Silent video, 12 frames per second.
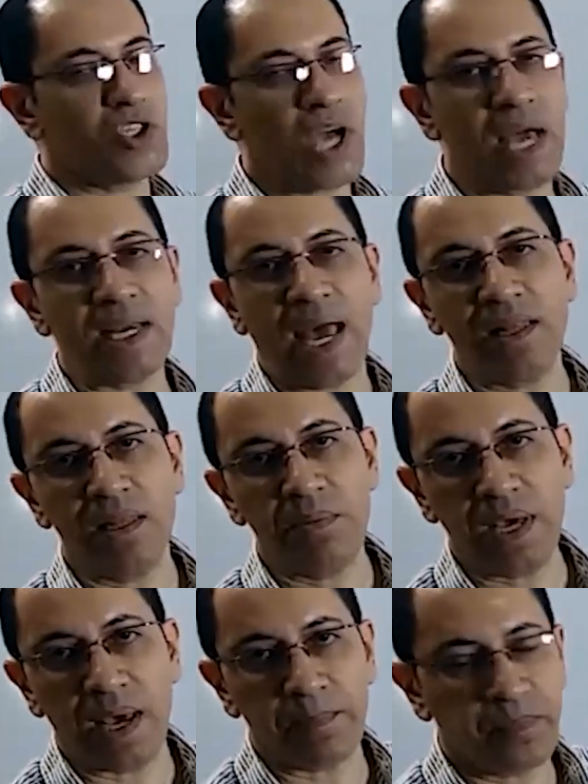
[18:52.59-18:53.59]
and
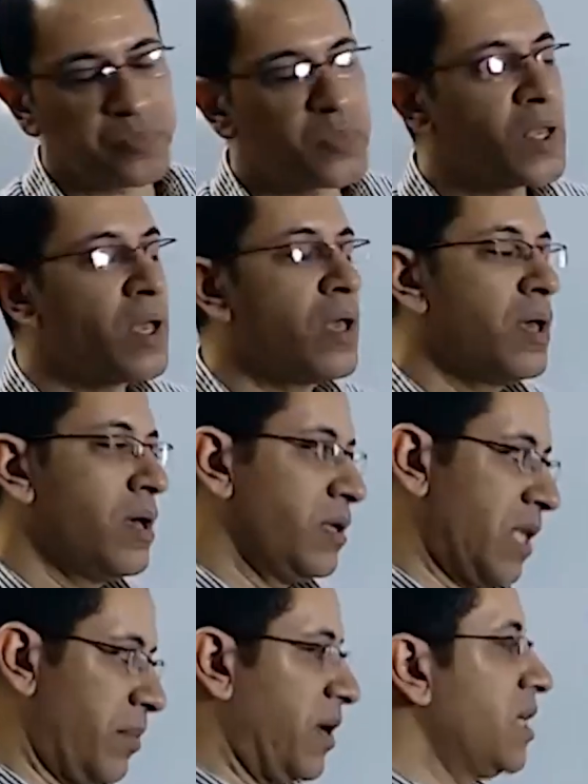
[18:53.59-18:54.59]
target it with a
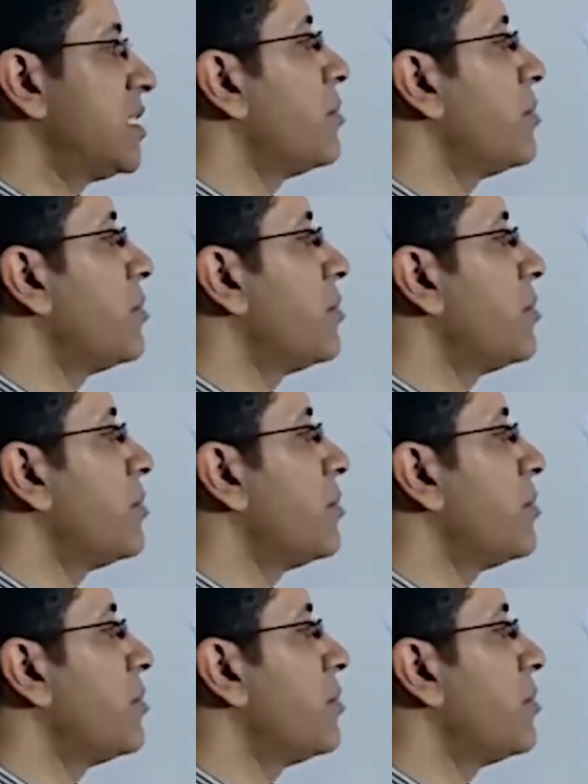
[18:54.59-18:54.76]
drug